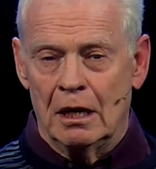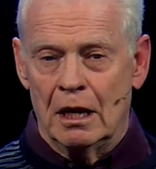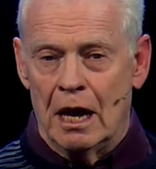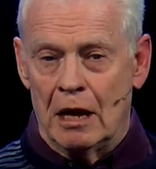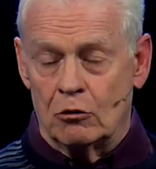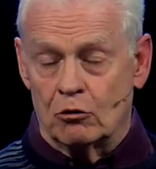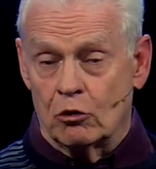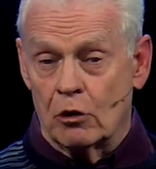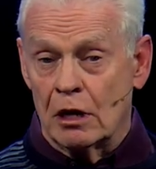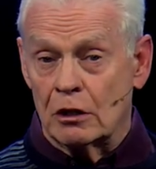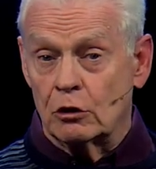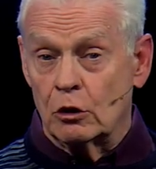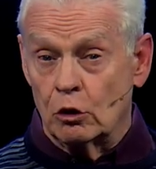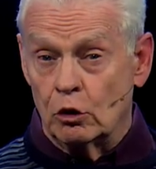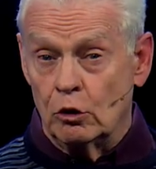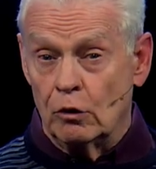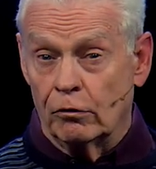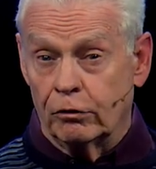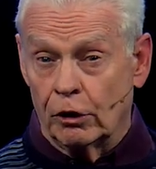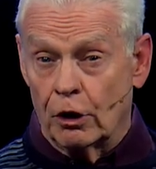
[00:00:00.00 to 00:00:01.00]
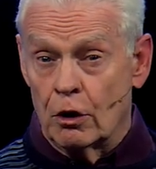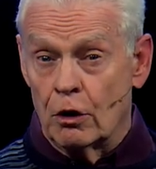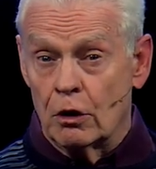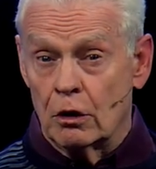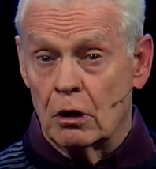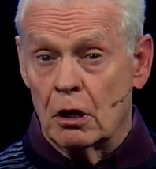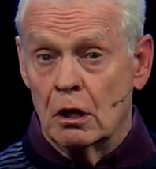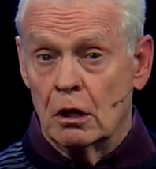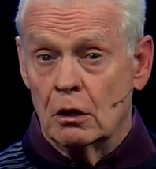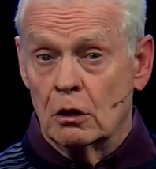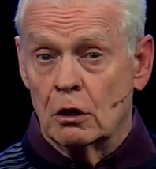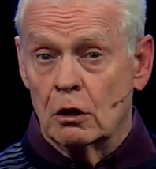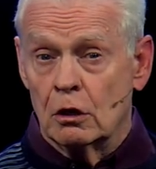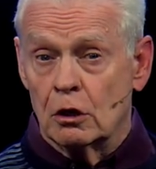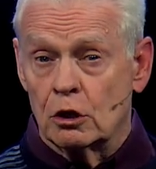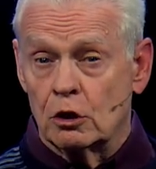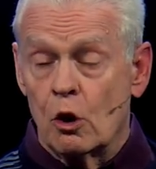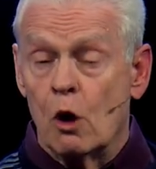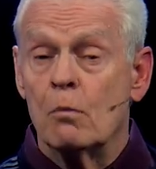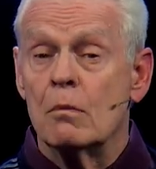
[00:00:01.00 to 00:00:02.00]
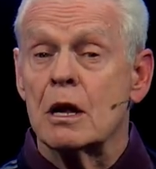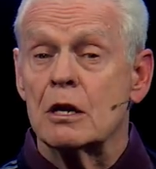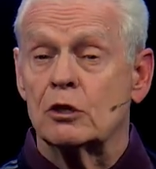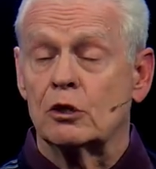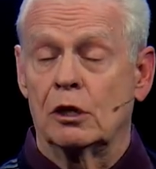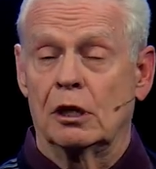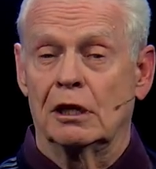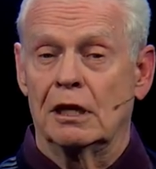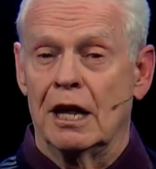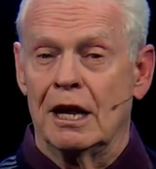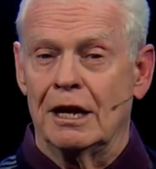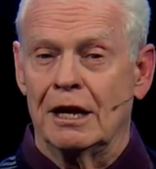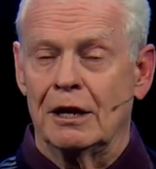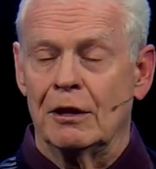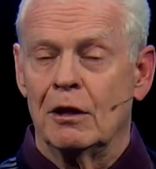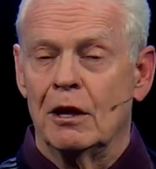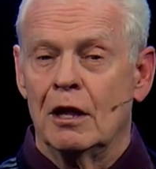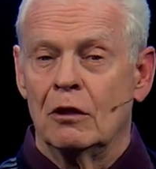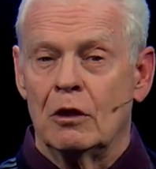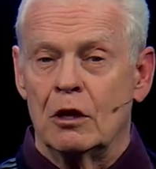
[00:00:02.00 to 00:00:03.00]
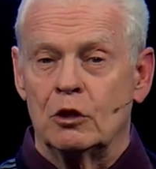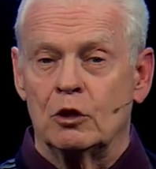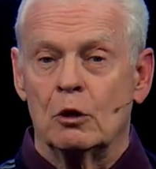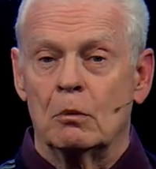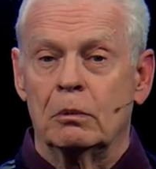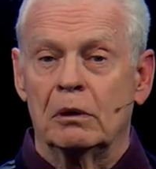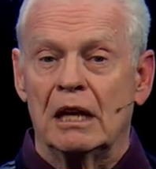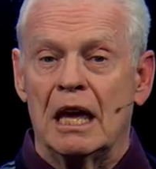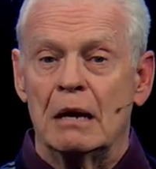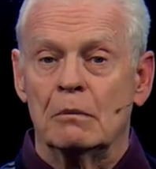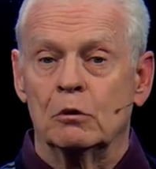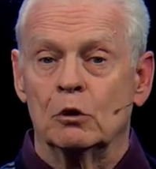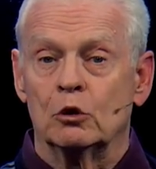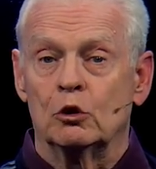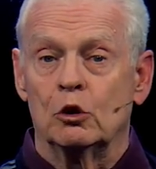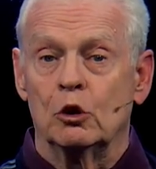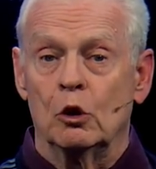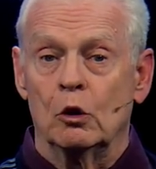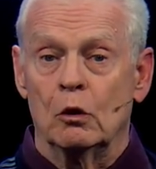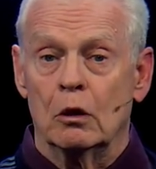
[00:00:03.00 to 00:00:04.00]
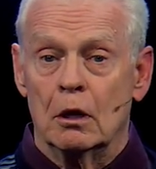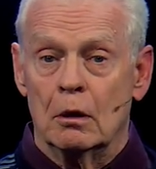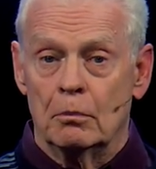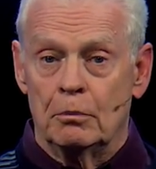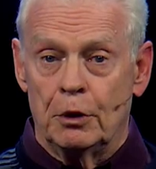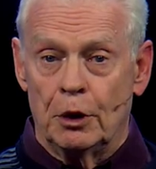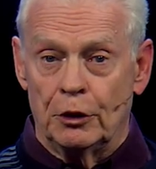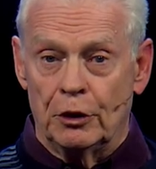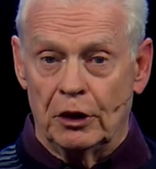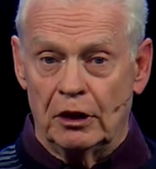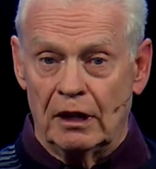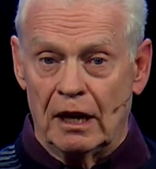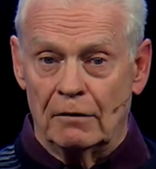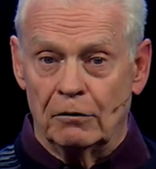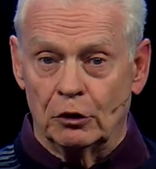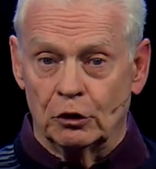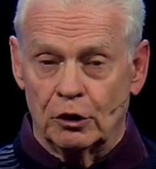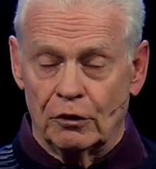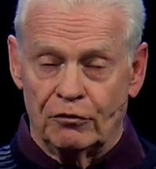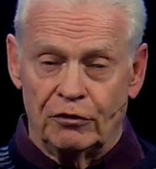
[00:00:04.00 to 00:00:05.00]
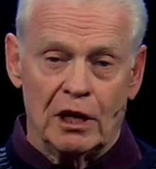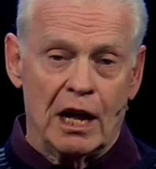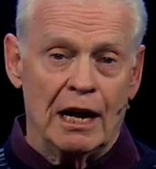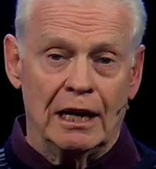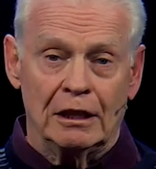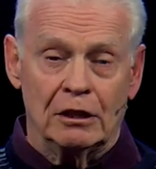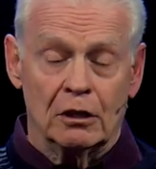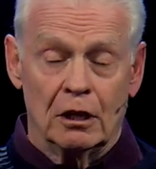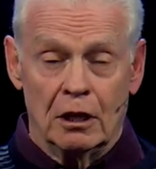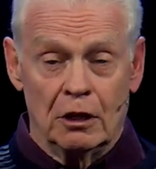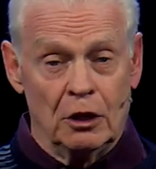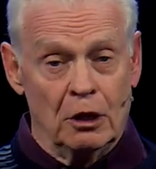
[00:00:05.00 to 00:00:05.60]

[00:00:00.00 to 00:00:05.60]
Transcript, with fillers: I trust that you've learned so much today that you'll be able to put the devil to flight.